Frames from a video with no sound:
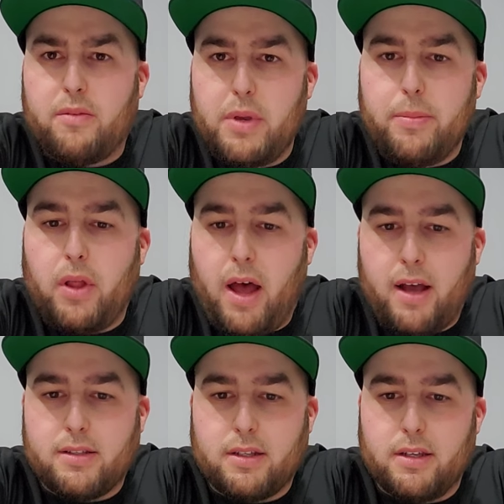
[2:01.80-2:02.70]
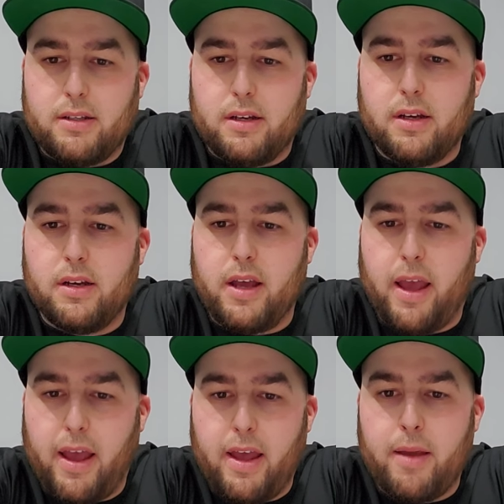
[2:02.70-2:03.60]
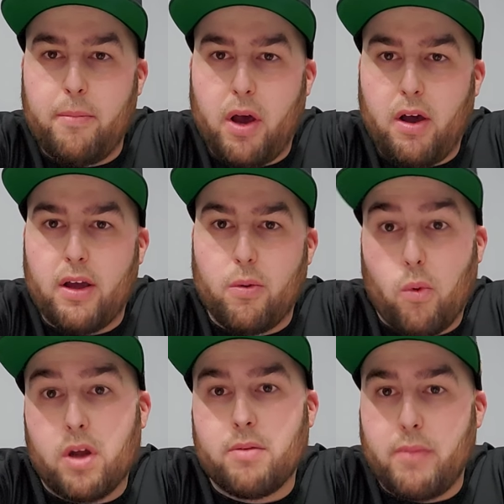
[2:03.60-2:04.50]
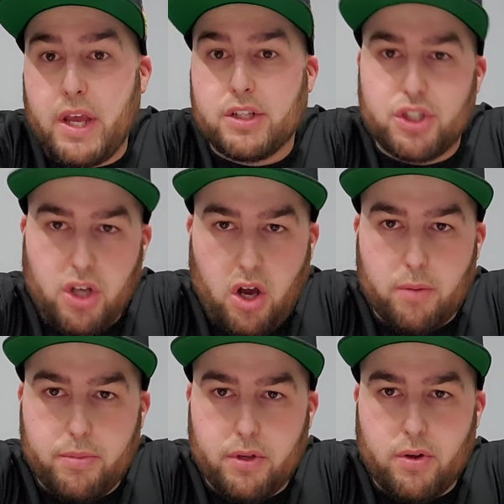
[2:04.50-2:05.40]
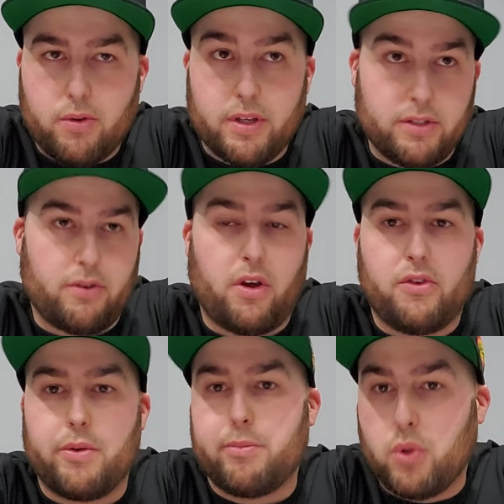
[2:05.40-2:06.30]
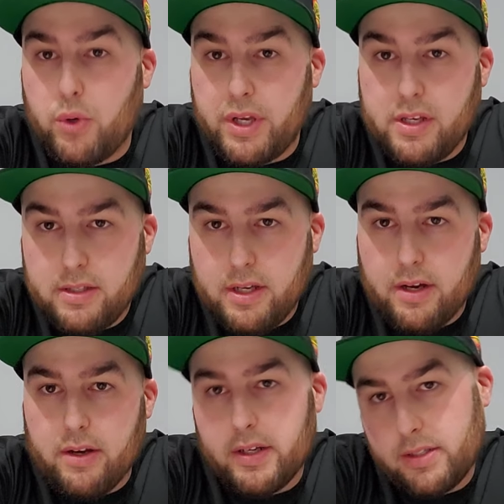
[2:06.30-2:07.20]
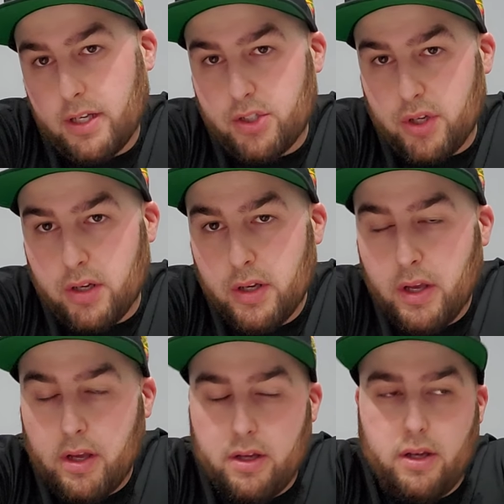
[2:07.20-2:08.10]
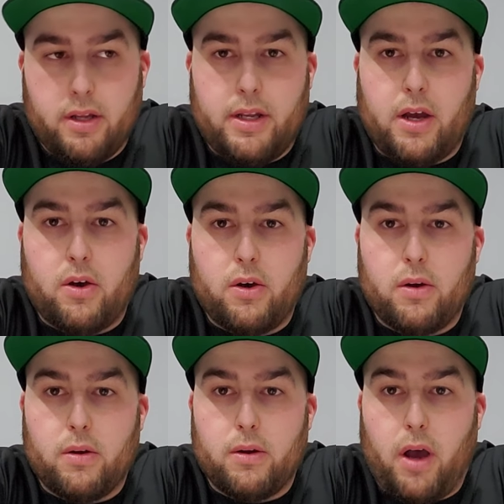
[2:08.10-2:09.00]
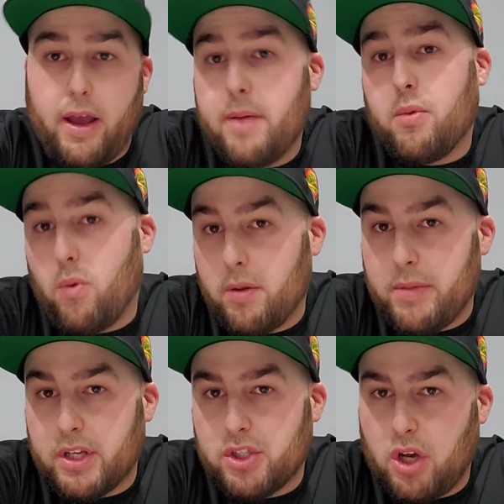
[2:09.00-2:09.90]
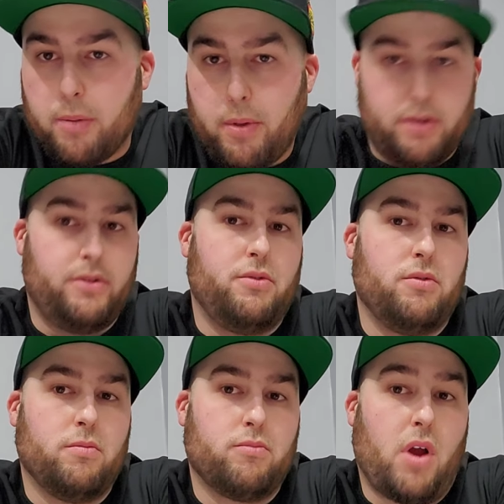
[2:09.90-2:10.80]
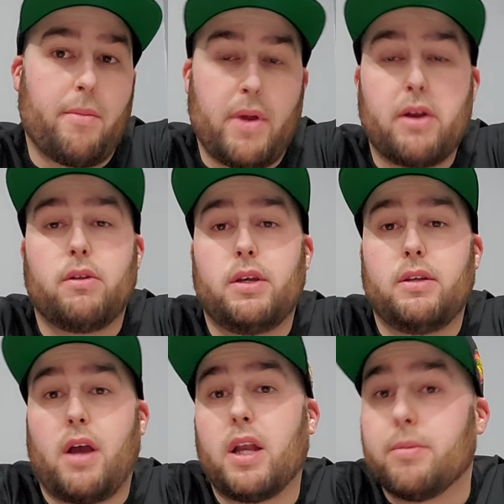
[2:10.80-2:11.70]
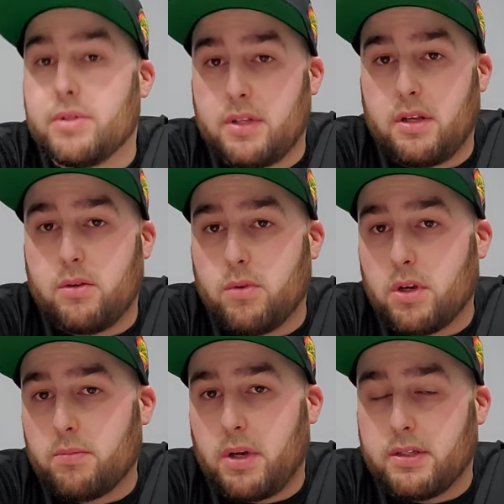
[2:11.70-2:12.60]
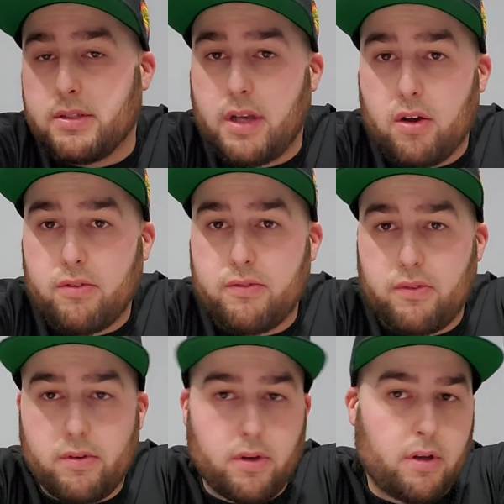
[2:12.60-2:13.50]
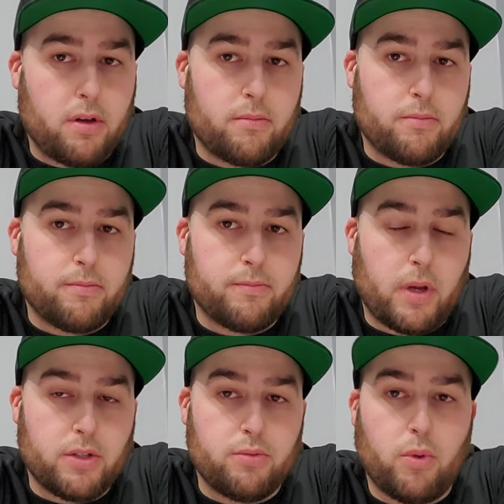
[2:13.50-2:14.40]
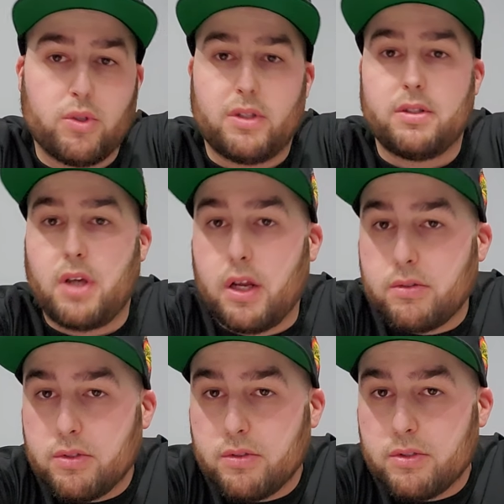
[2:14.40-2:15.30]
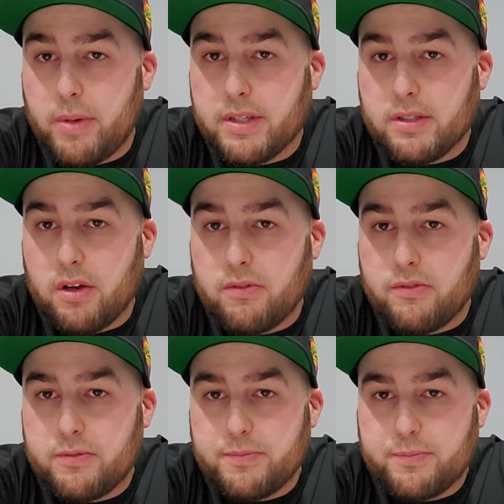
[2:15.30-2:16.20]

of people asking, am I a one-man shop? You know, is there other employees here, etc. Now, I am a one-man shop. I do primarily 90% of the work myself. Um, I do most of the dyno tunes myself.